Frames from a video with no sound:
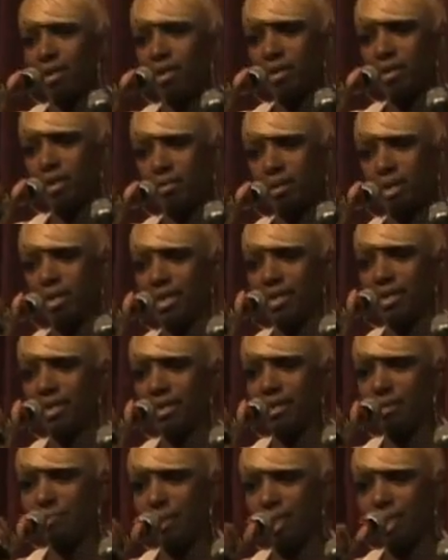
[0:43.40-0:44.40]
want to know that this
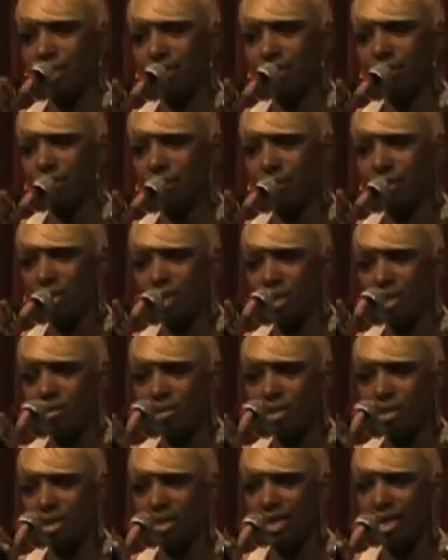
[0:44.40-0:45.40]
was the big, look,
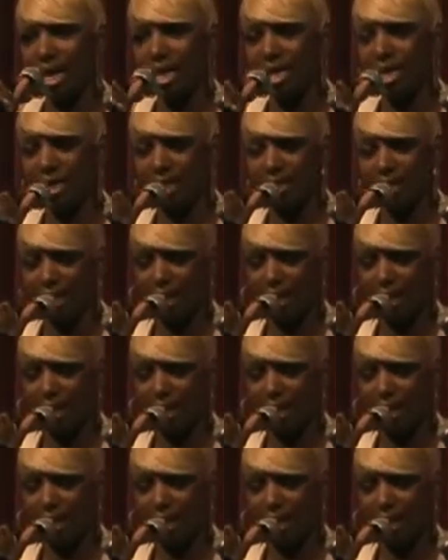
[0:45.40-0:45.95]
I'm just saying it.